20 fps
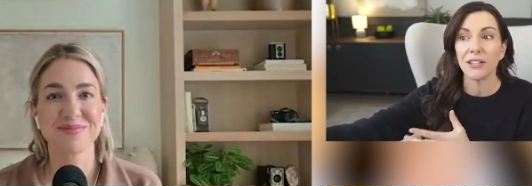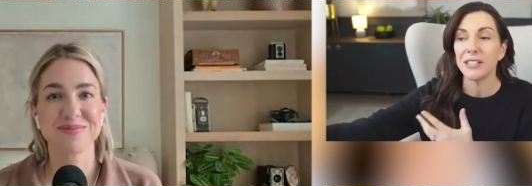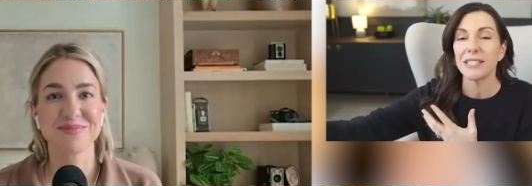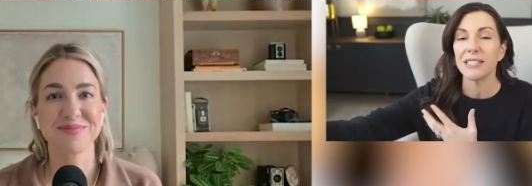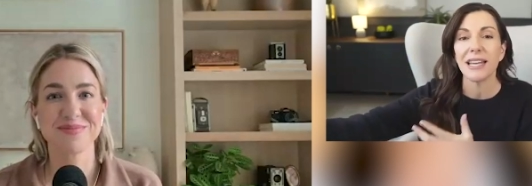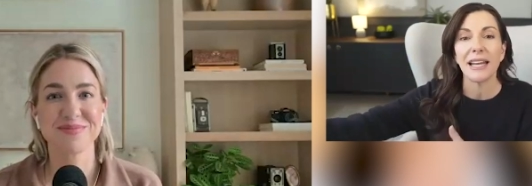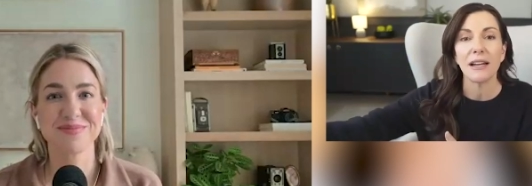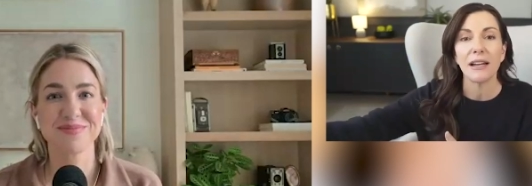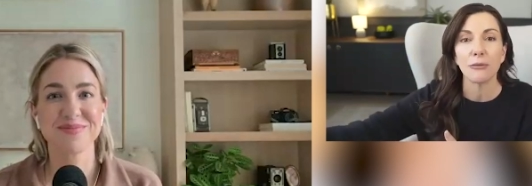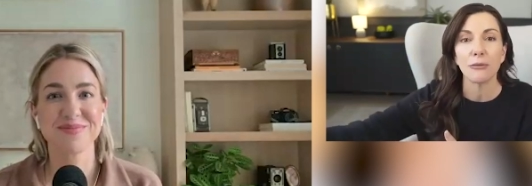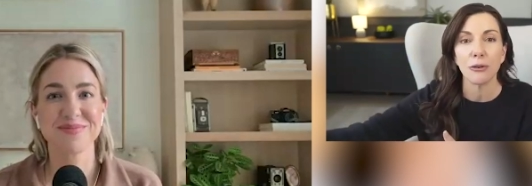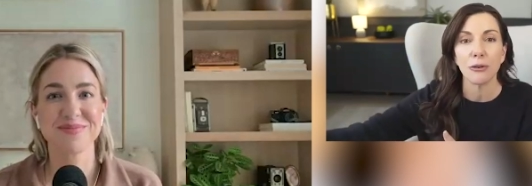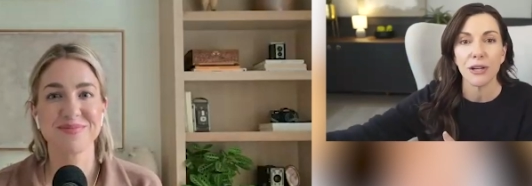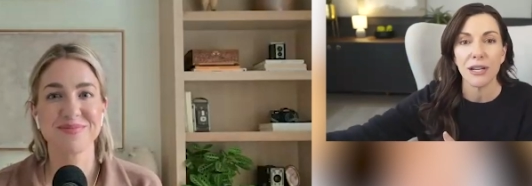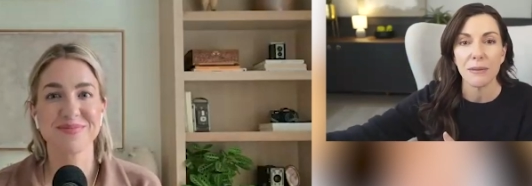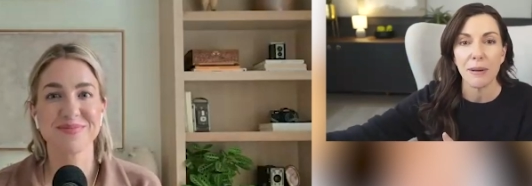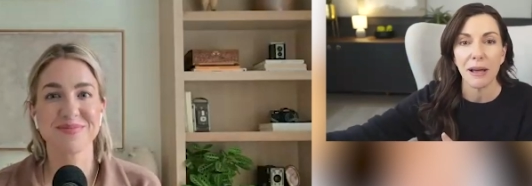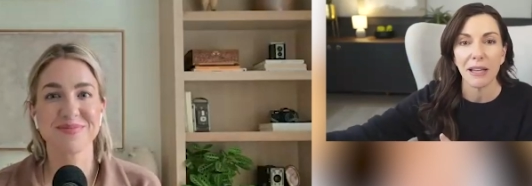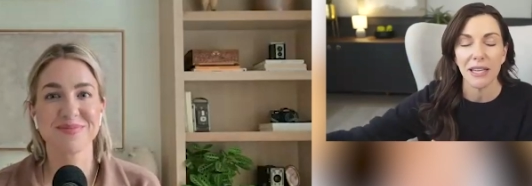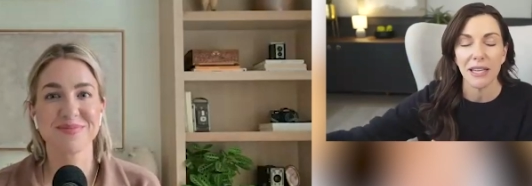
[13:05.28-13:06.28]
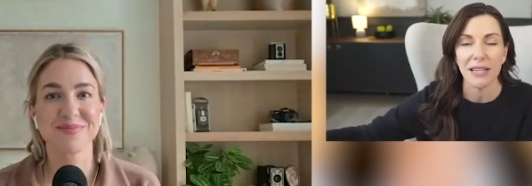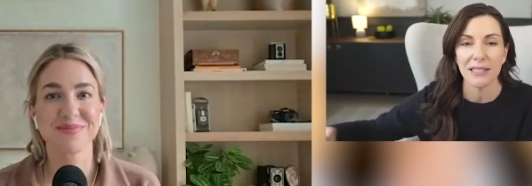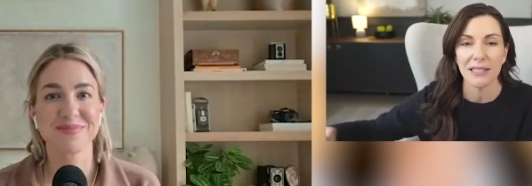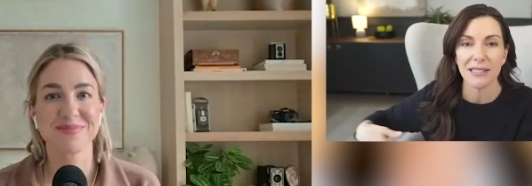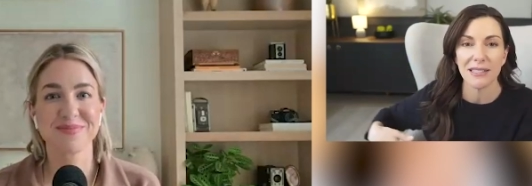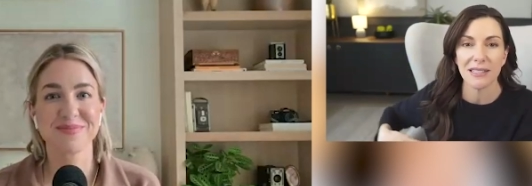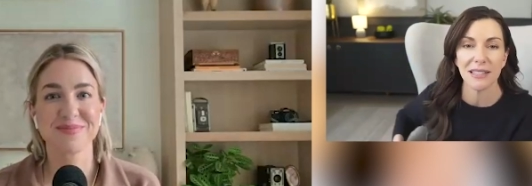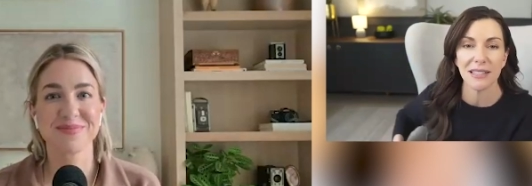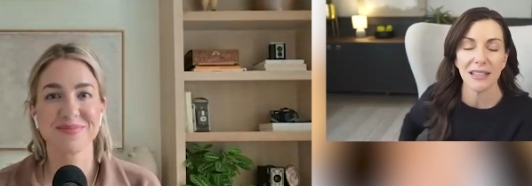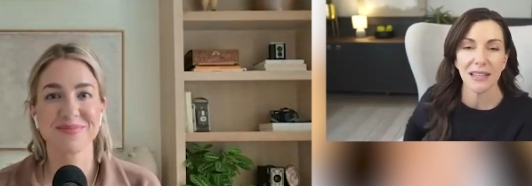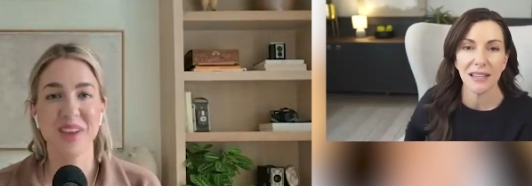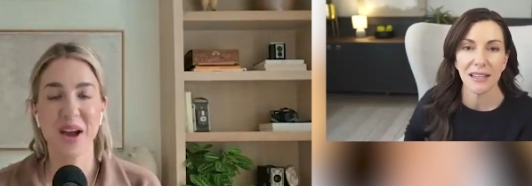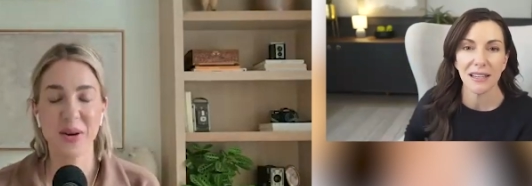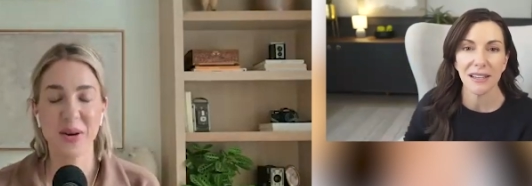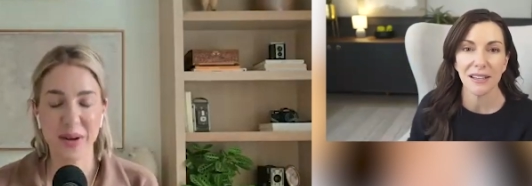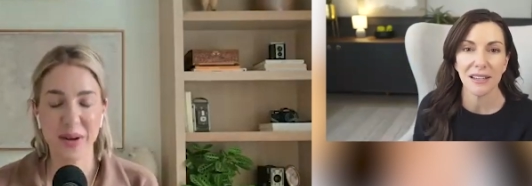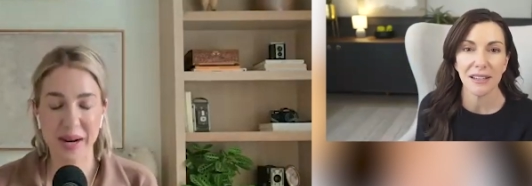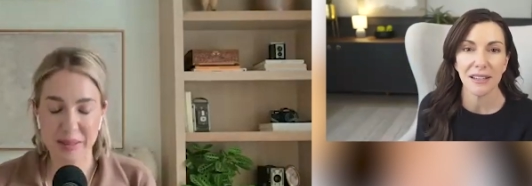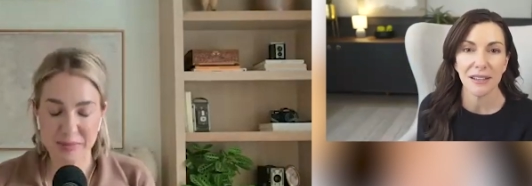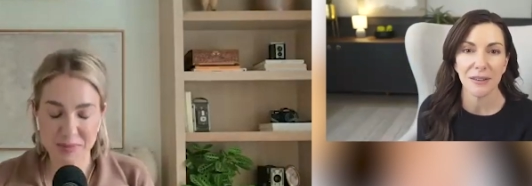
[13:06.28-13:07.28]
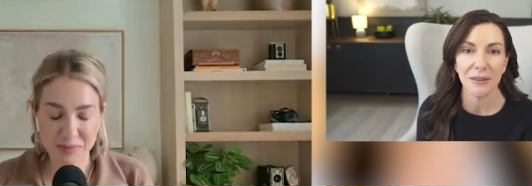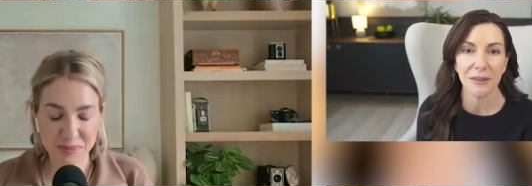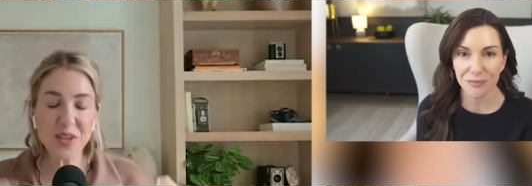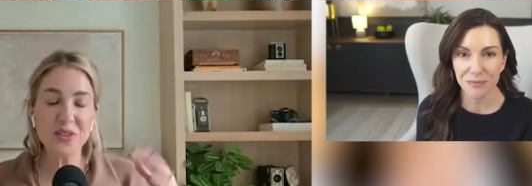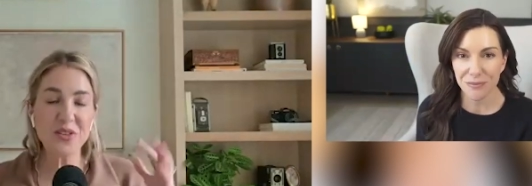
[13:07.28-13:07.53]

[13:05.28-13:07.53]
Speaker 1: to sign up for an email list? Okay.